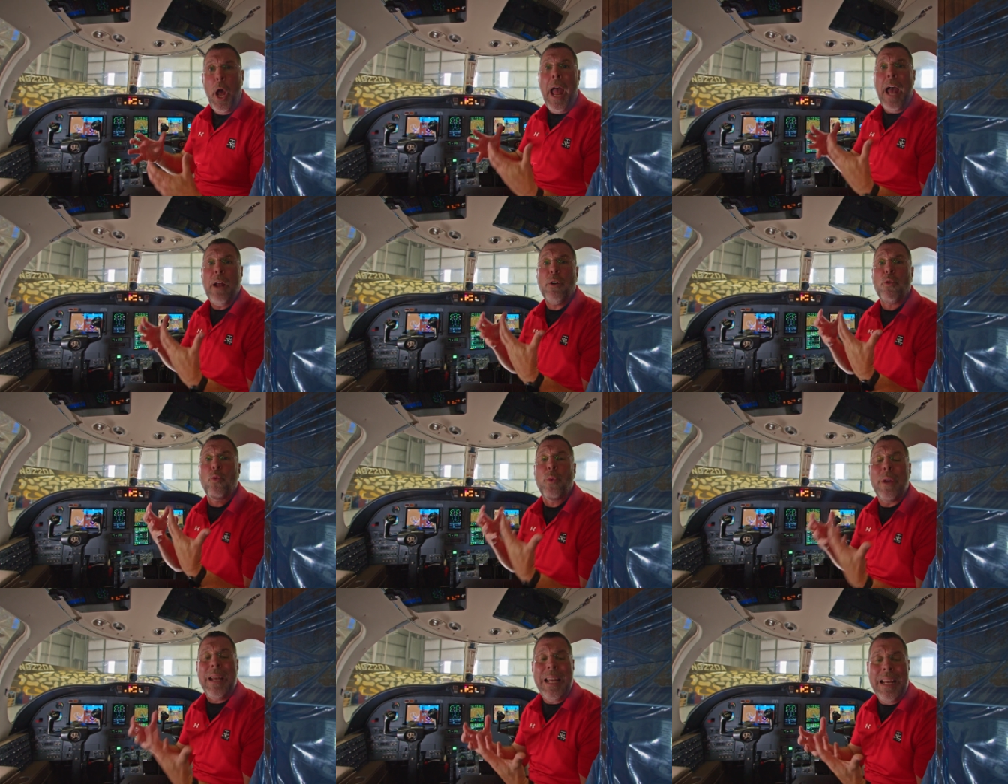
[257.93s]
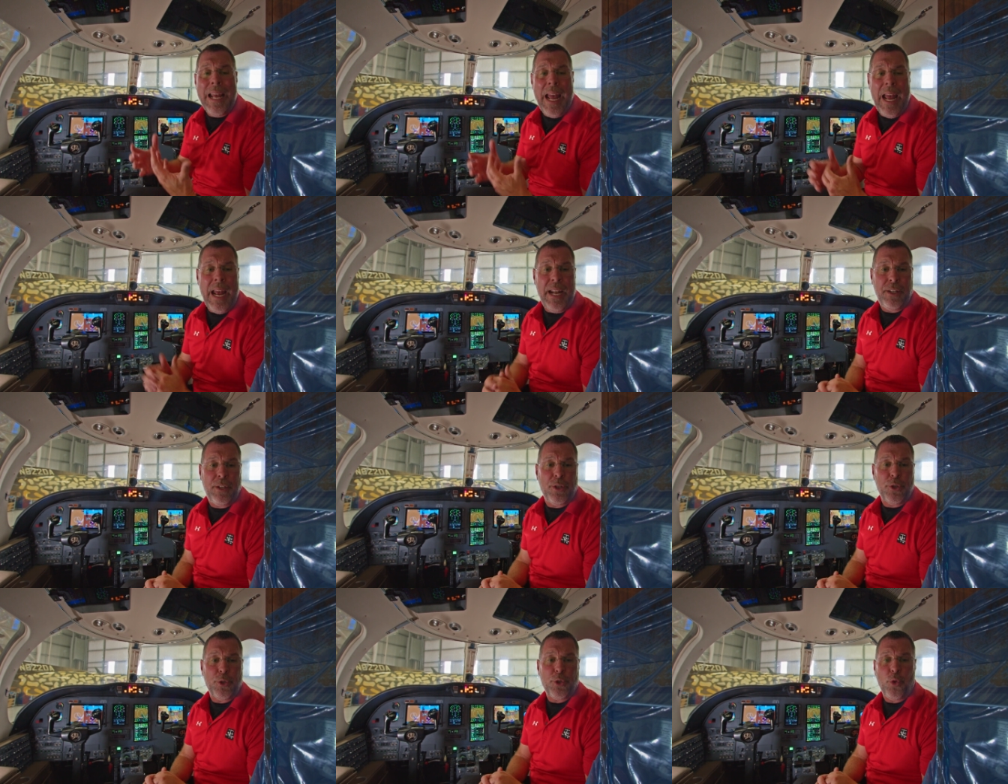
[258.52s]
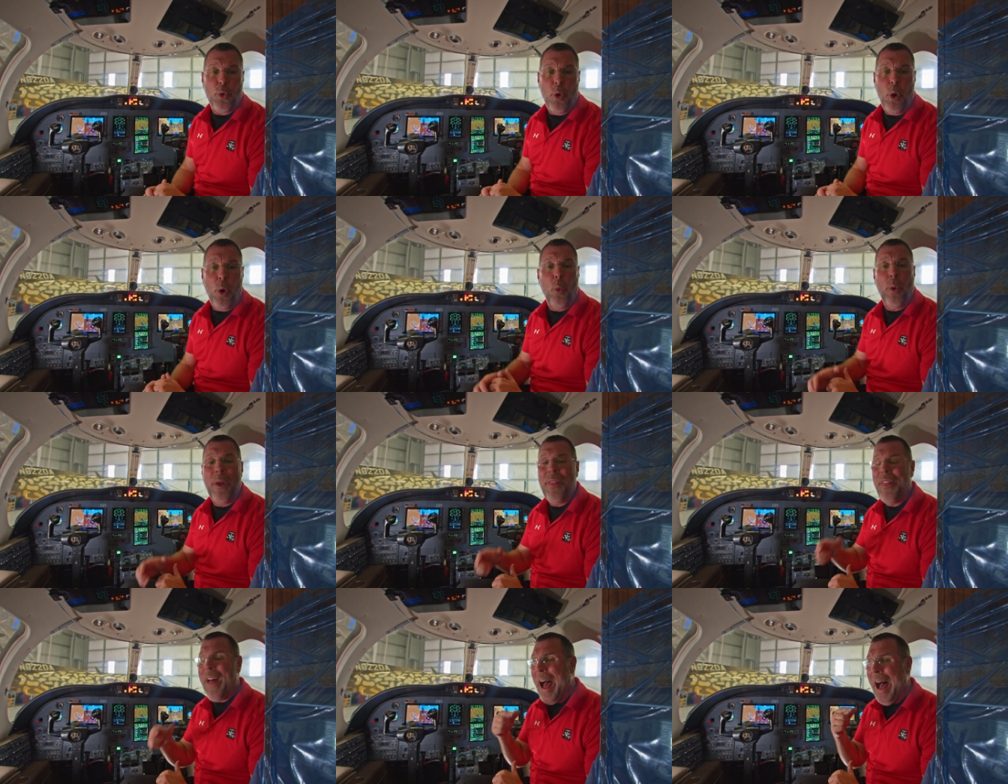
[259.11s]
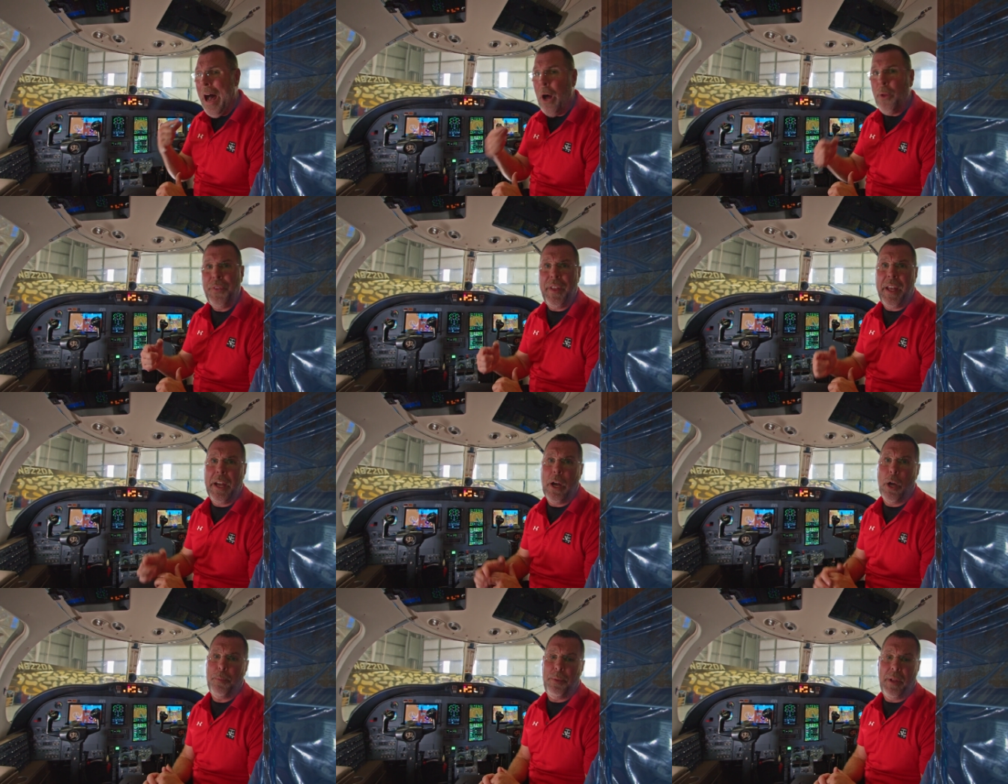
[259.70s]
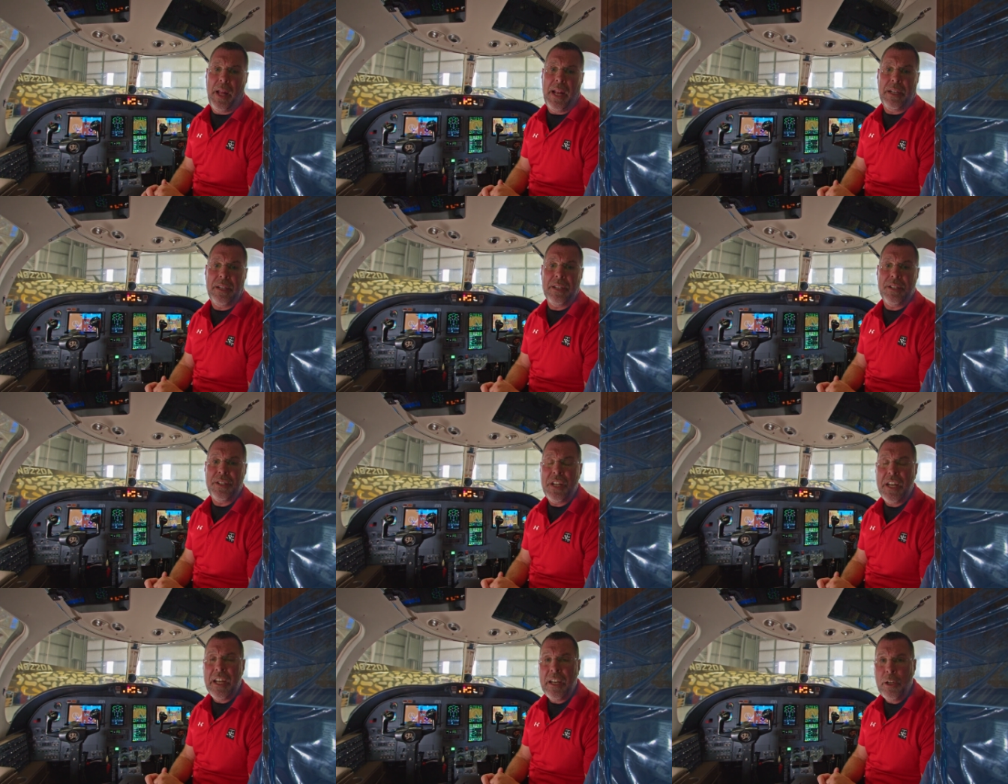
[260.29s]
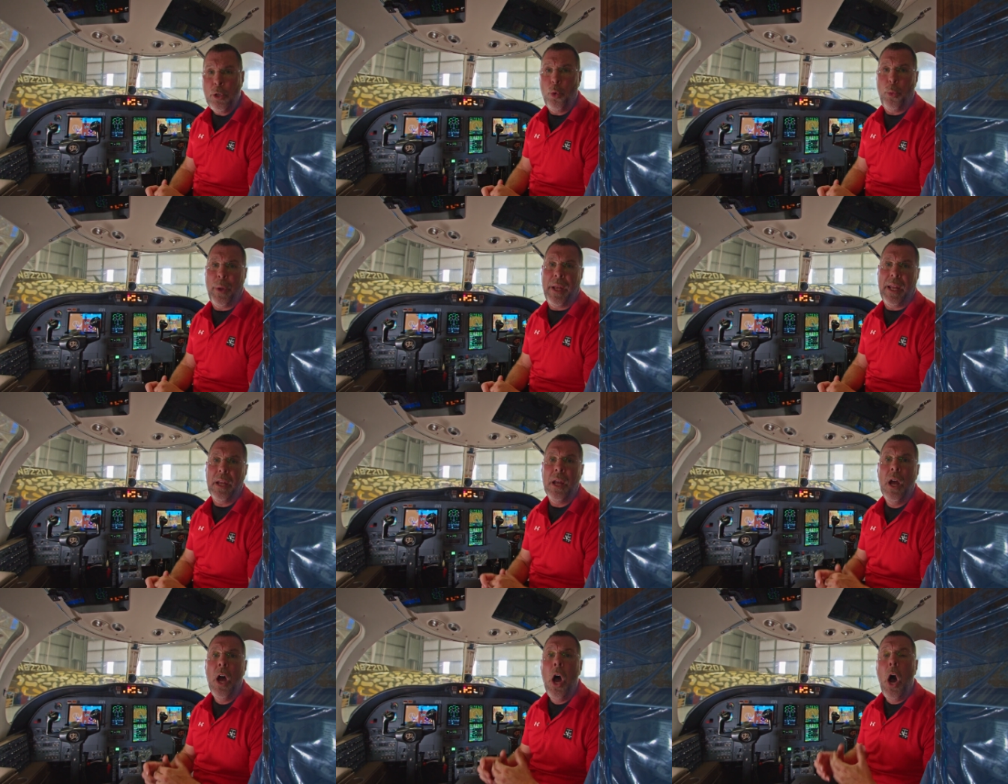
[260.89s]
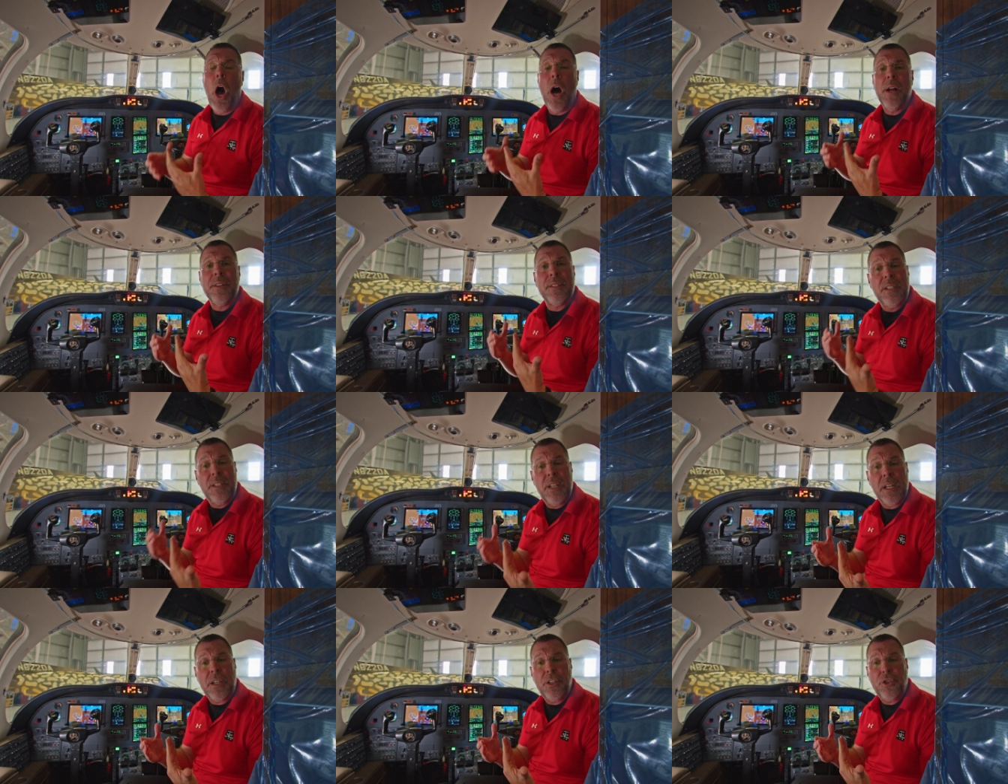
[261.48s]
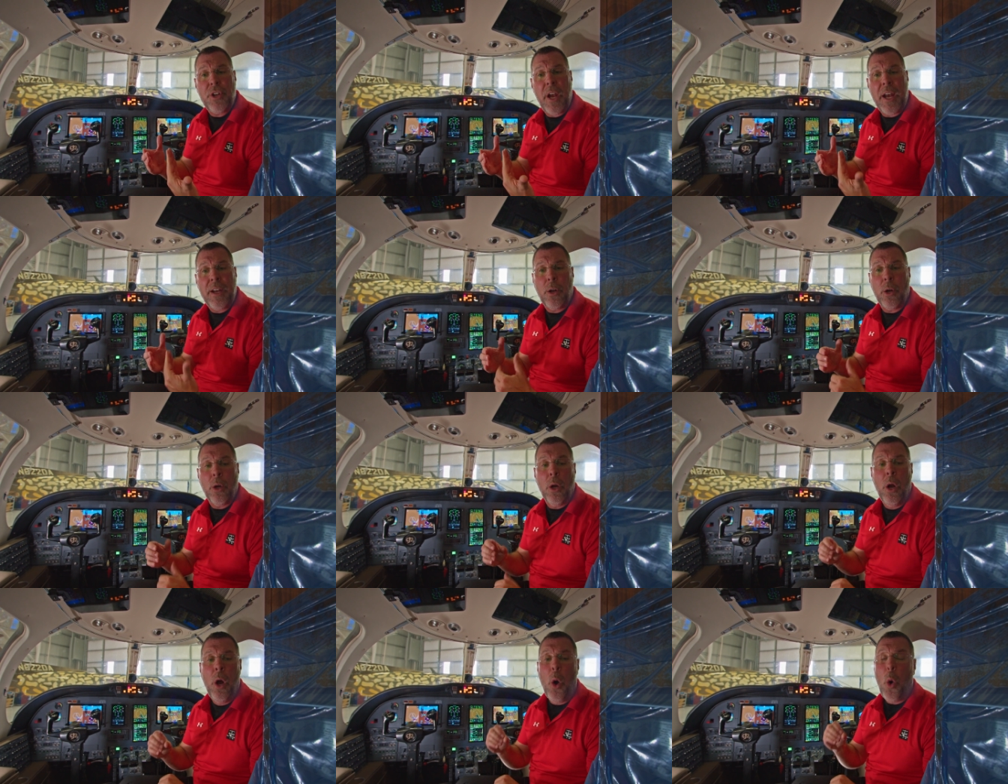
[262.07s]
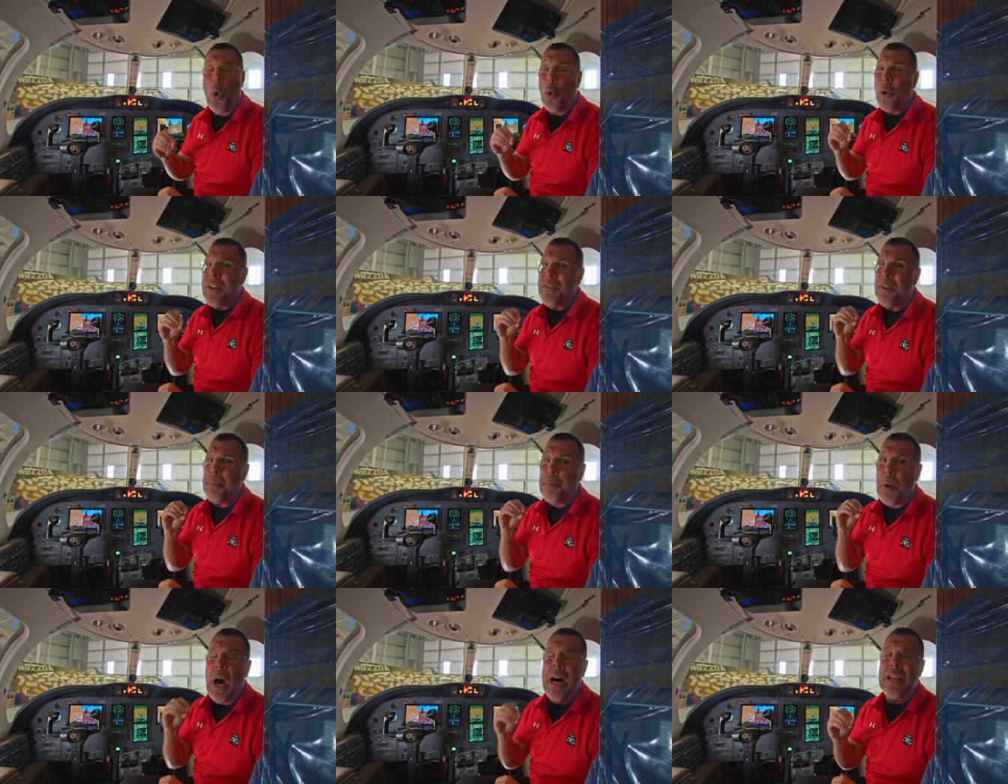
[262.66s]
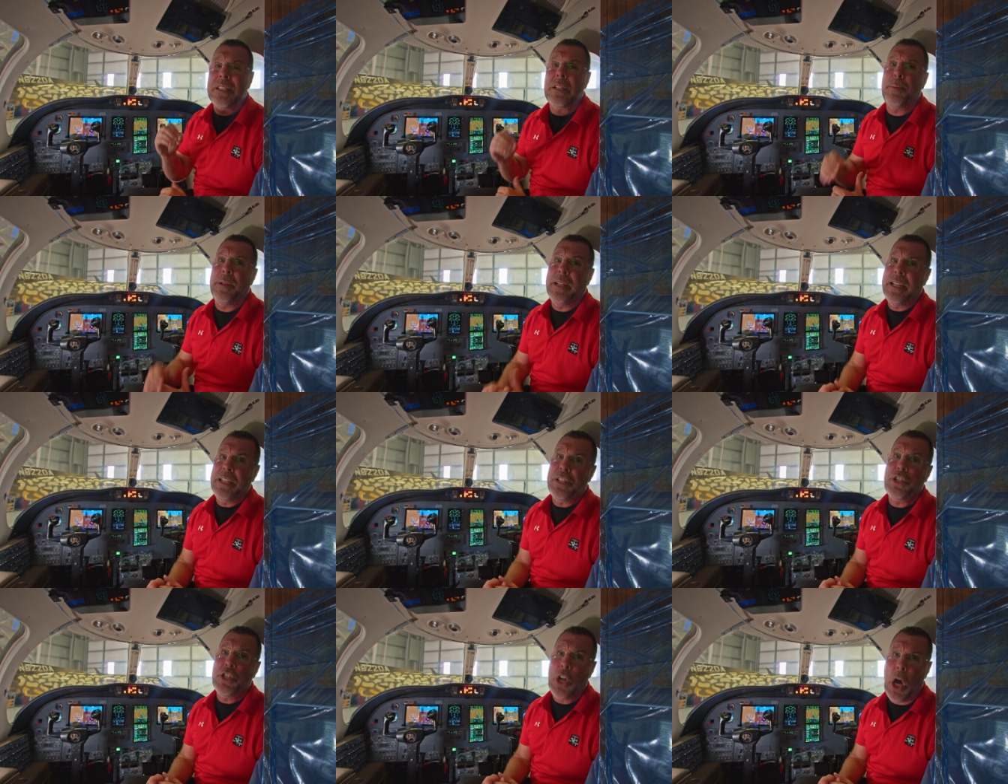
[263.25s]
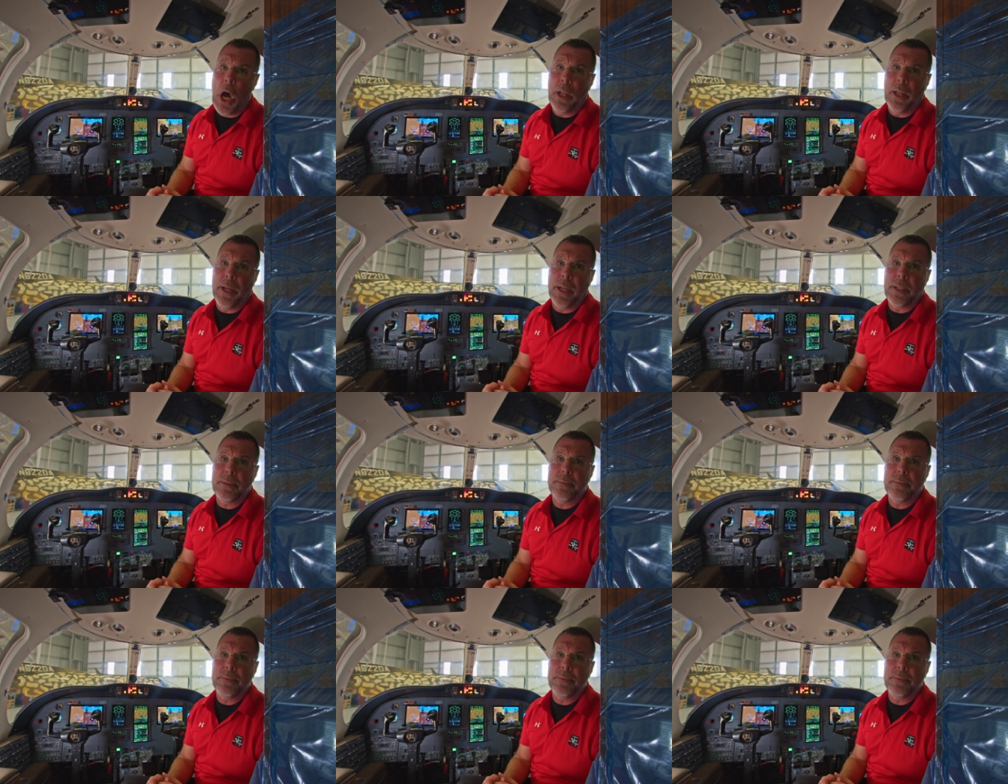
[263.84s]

and regain control without the airplane continuing on stick shaker or even possibly stalling.